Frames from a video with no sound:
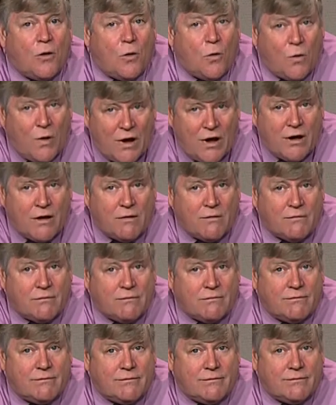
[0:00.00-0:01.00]
Wow.
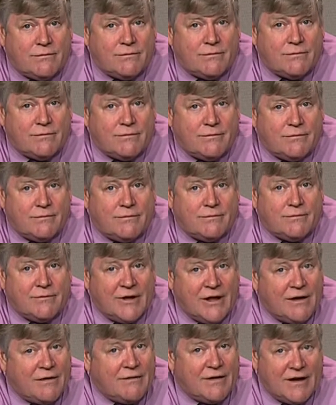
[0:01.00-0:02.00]

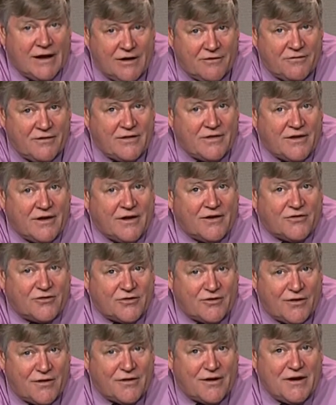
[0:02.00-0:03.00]
Now everything's
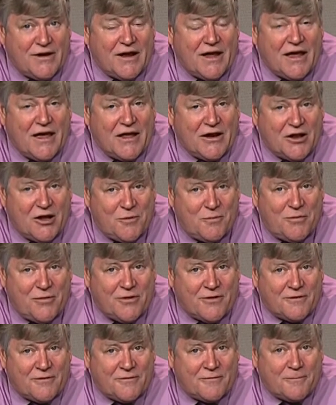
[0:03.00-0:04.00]
starting to add up
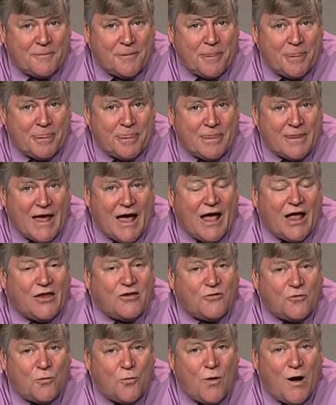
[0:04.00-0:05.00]
here.
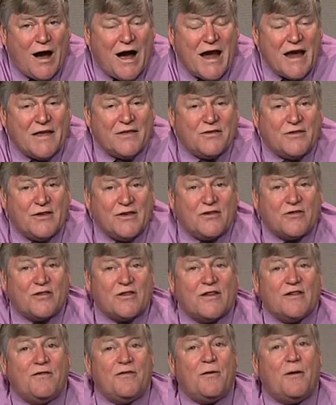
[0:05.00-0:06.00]
That's why this
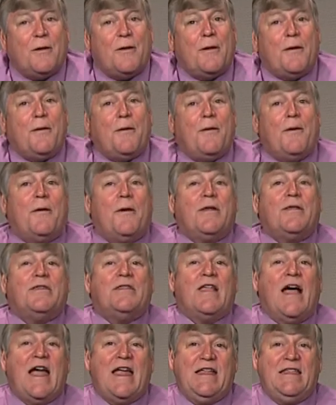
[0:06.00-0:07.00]

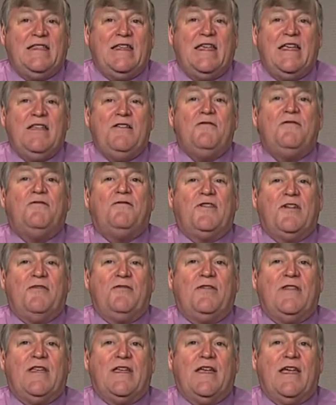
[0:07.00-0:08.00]

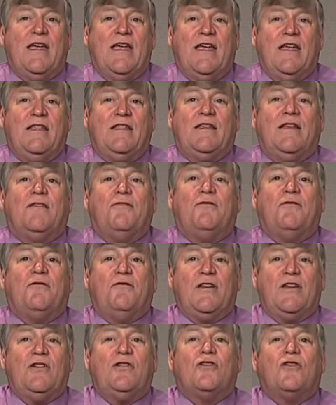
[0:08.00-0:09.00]
1958
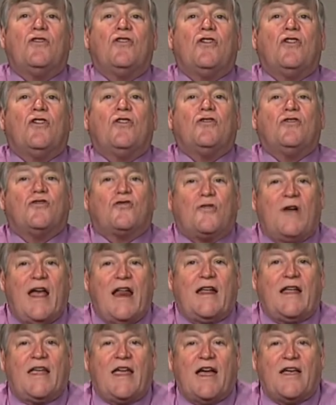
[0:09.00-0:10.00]
Fender
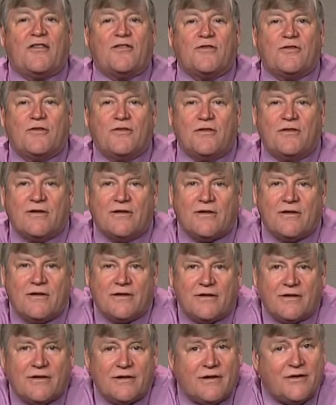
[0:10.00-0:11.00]
Stratocaster
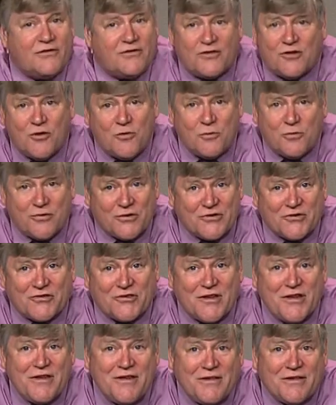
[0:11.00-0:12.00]
is so
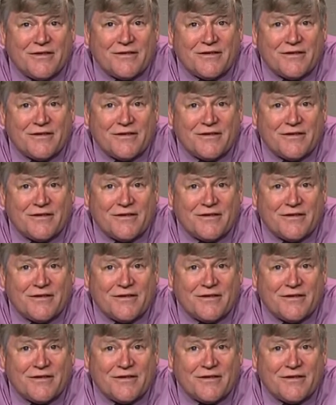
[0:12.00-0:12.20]
pristine.